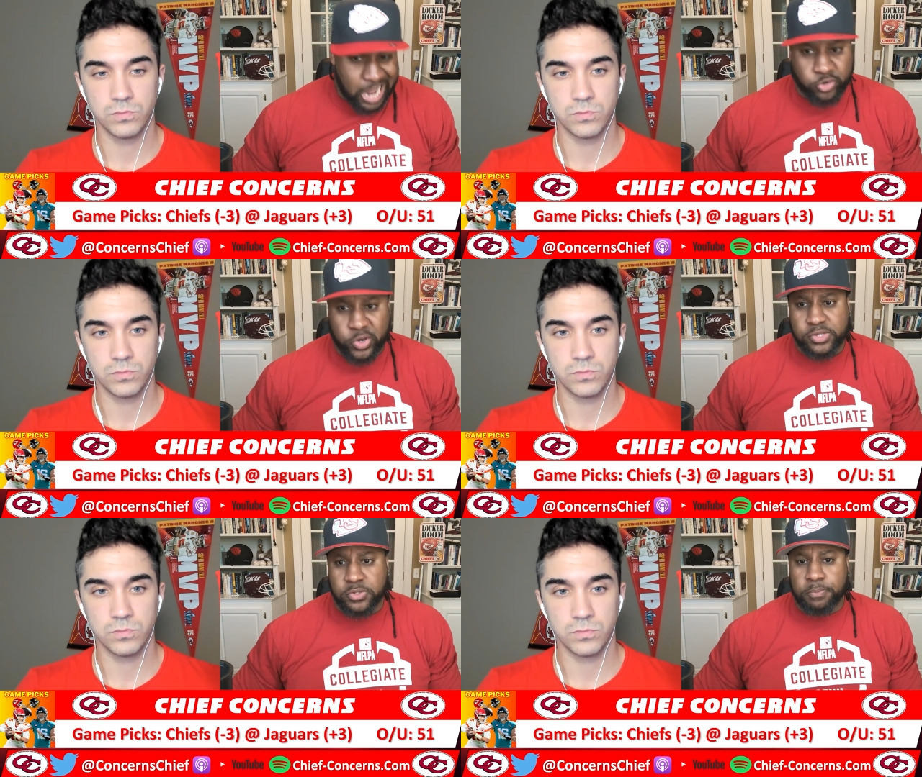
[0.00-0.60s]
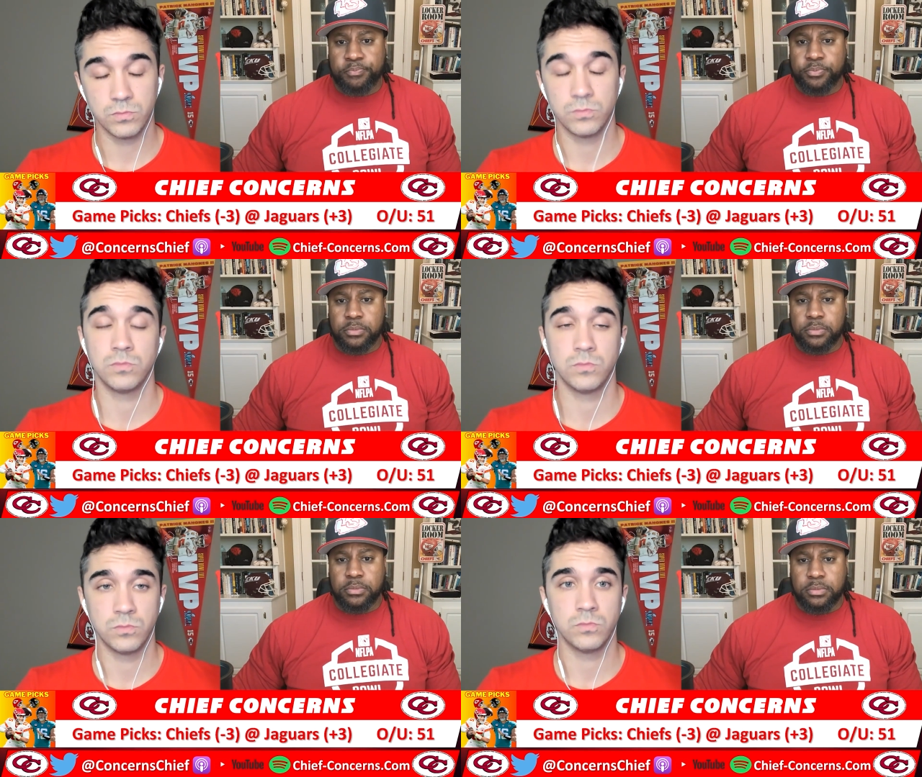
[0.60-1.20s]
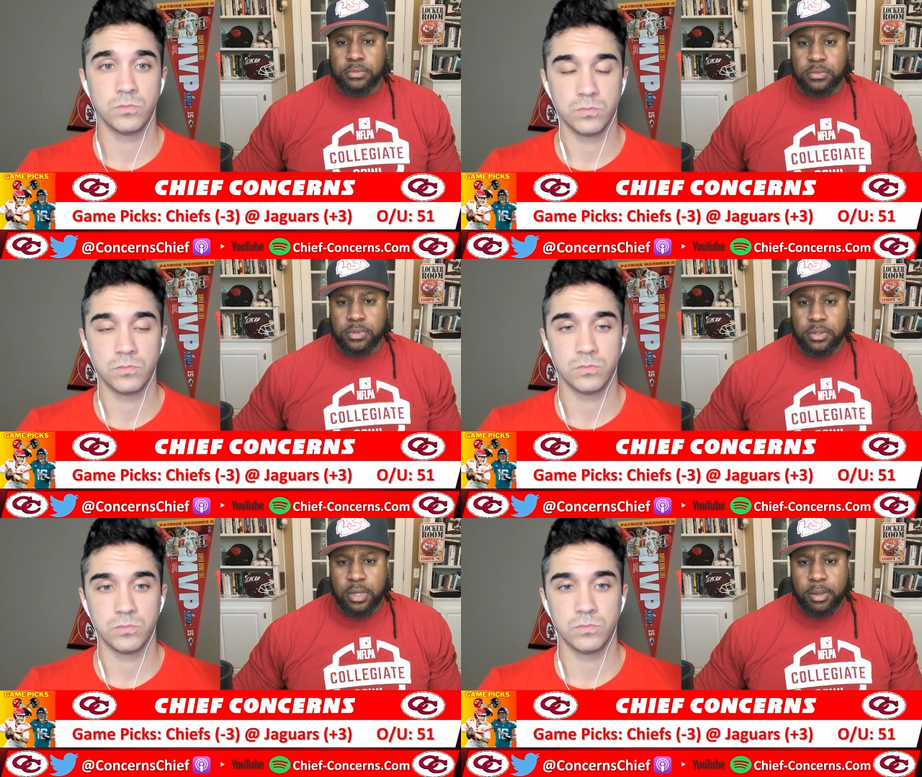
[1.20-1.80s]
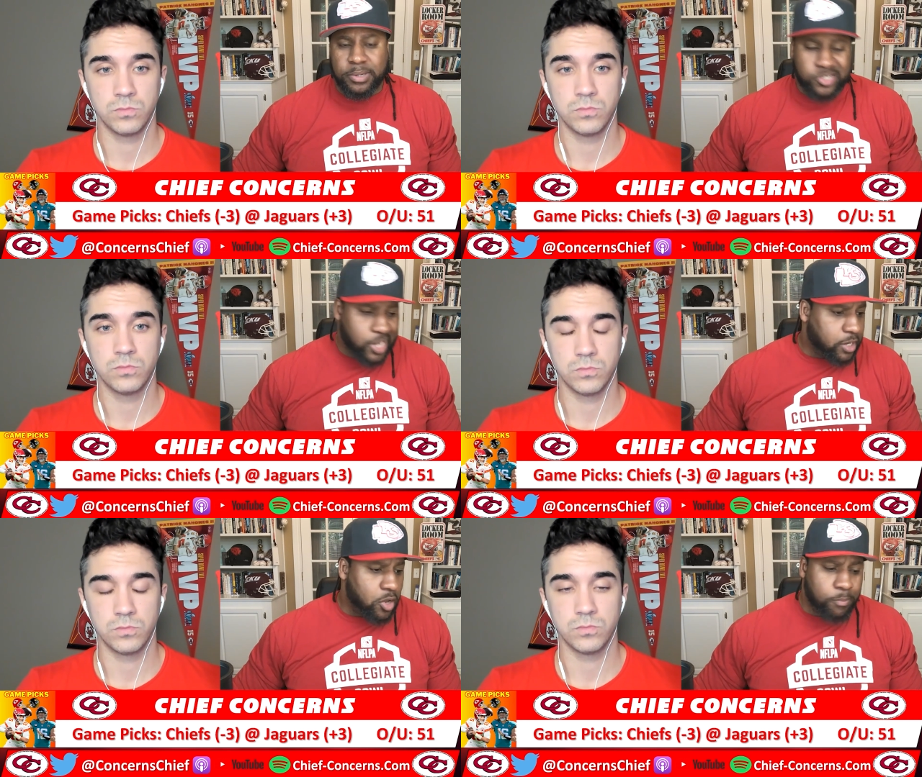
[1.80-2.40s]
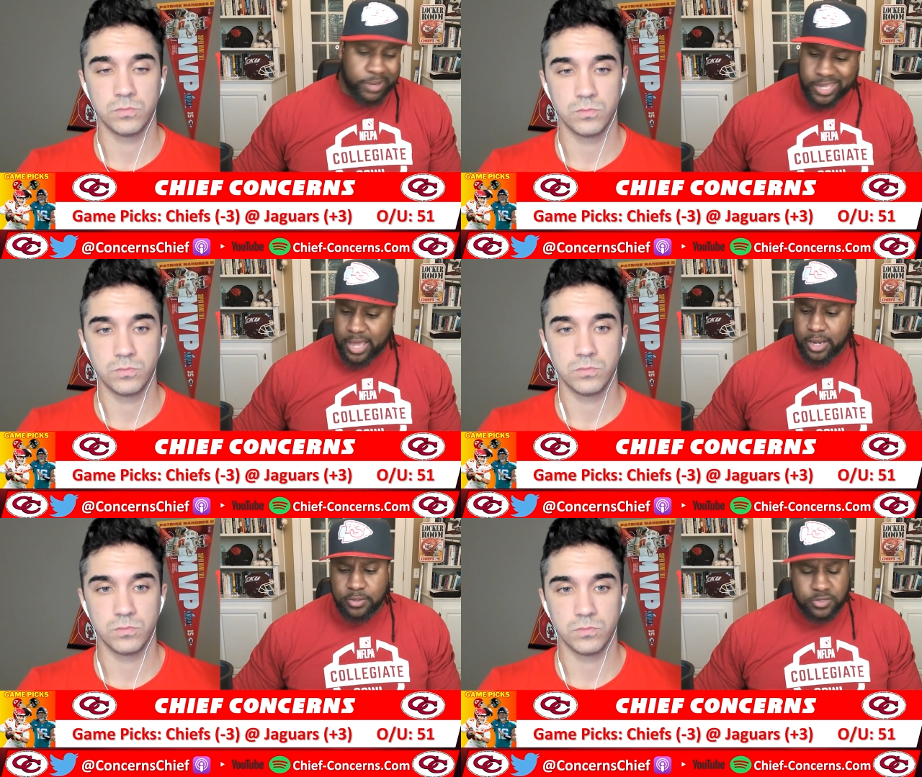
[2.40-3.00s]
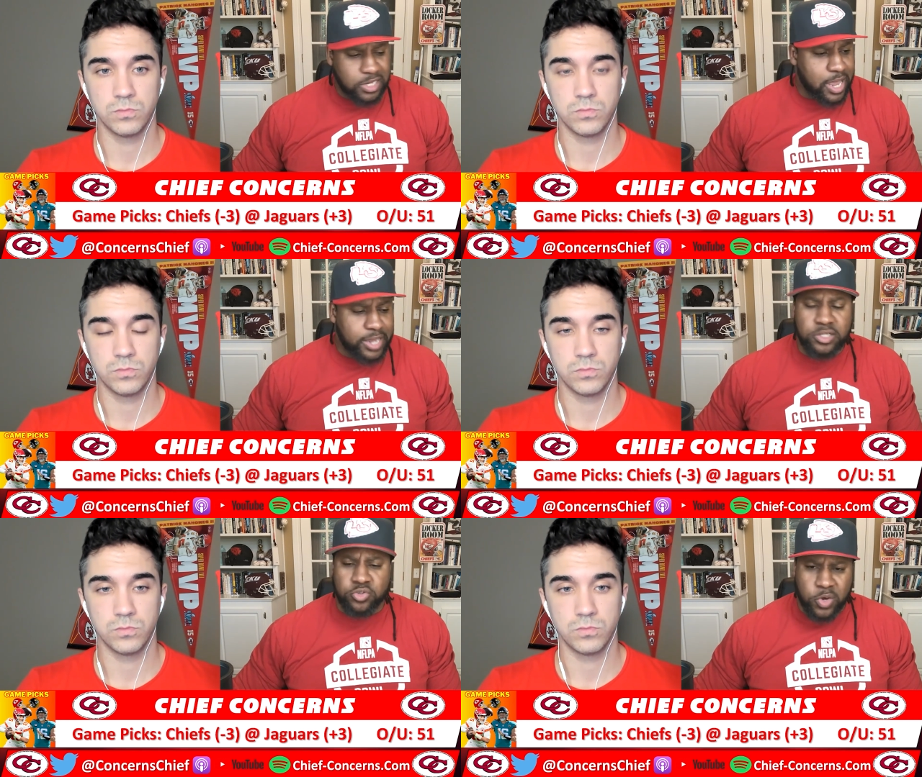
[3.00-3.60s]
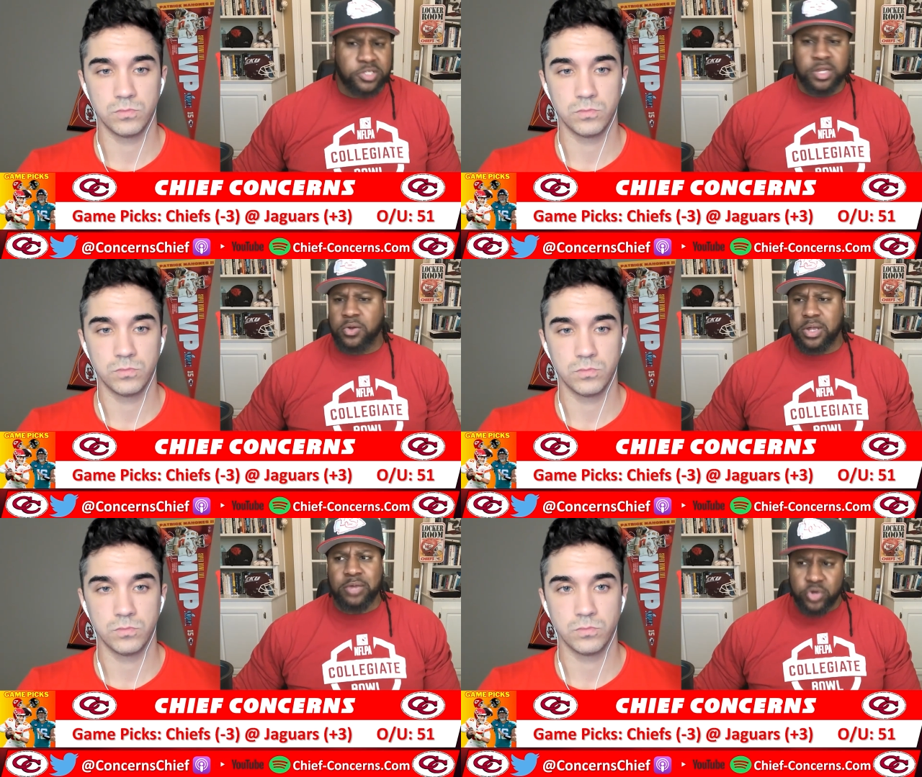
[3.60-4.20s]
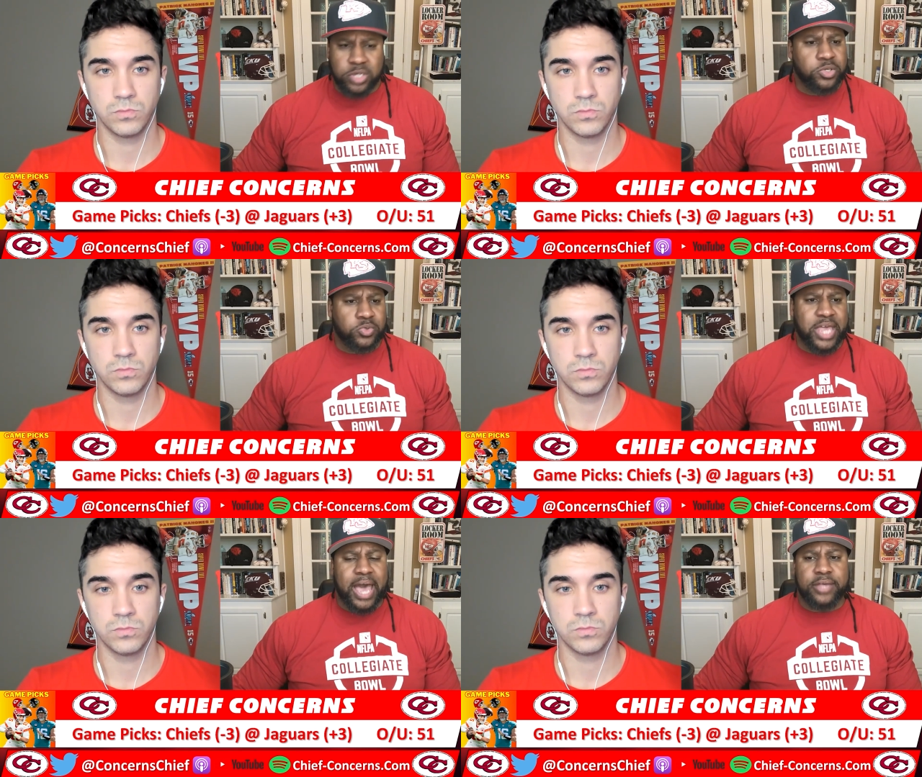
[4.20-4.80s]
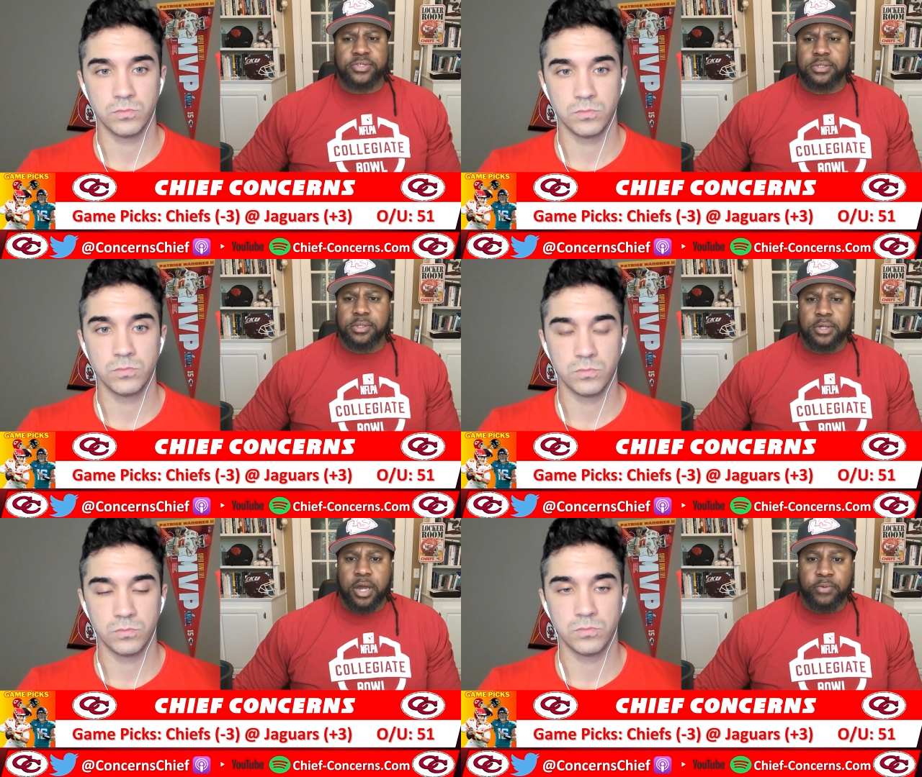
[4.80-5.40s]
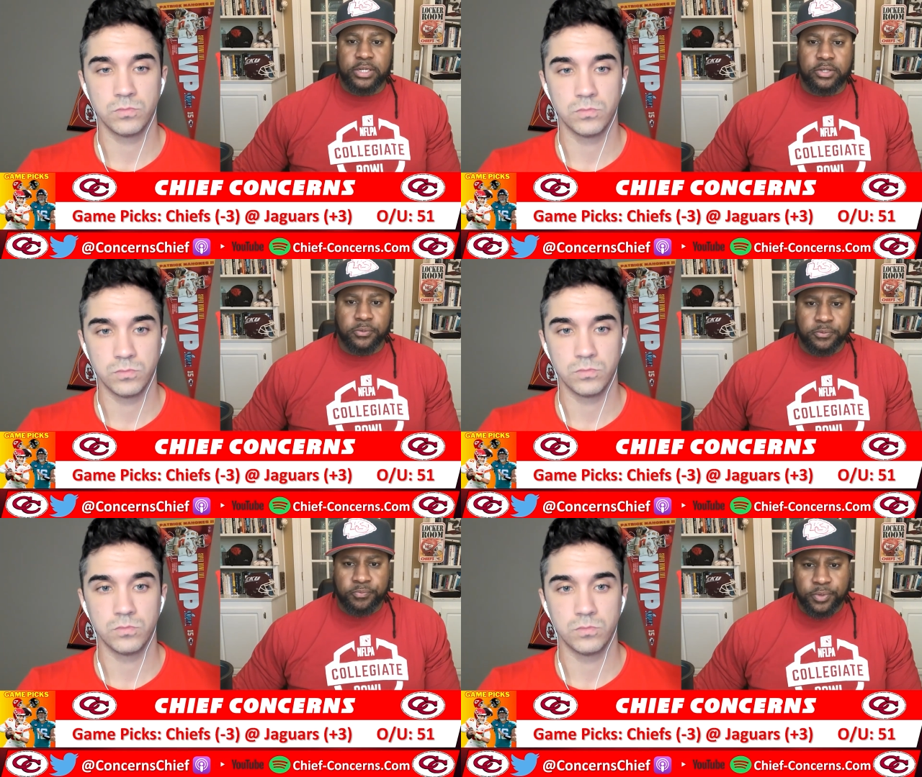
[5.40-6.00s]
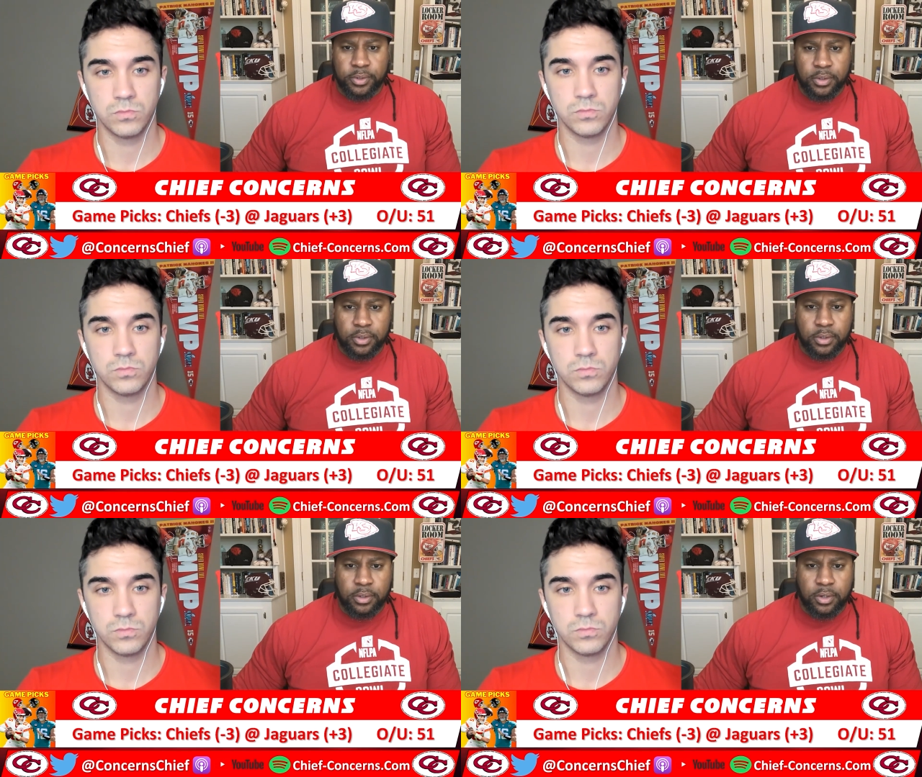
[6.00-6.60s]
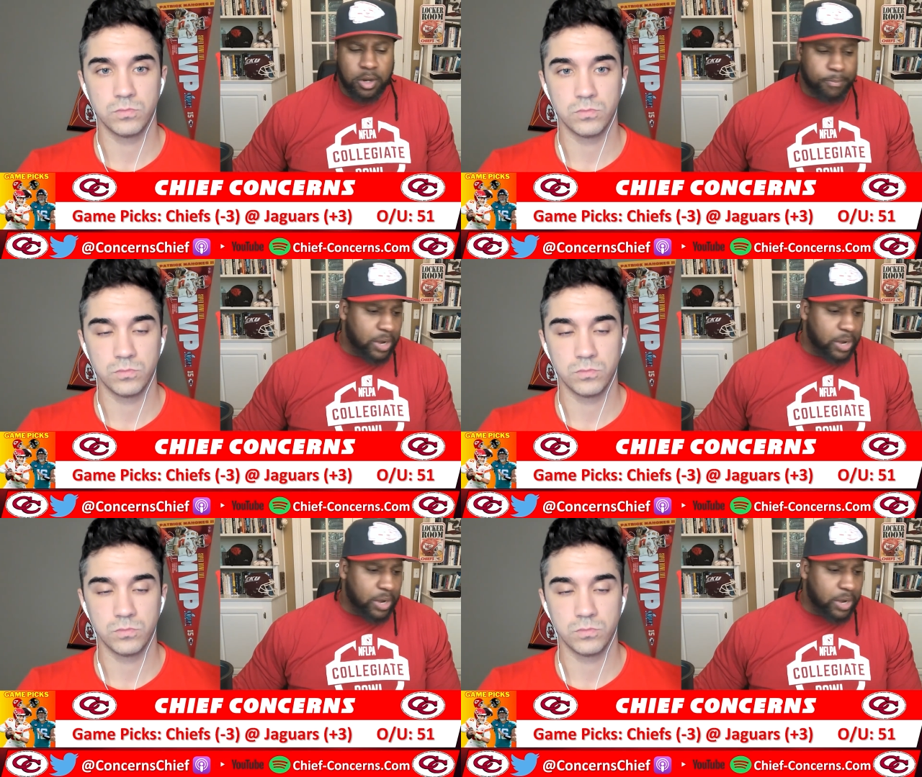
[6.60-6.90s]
Speaker 1: And I trust them. Pacheco, McKinnon, CH, I trust those guys. I really do. You know,